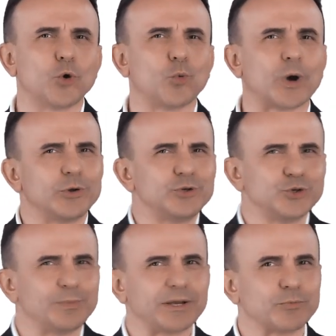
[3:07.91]
Why don't
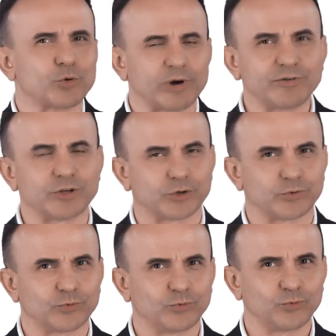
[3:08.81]
you make more revenue?
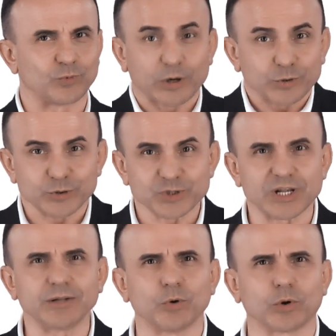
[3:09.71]
Why don't you
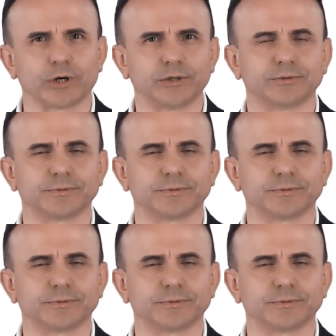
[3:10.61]
sell more?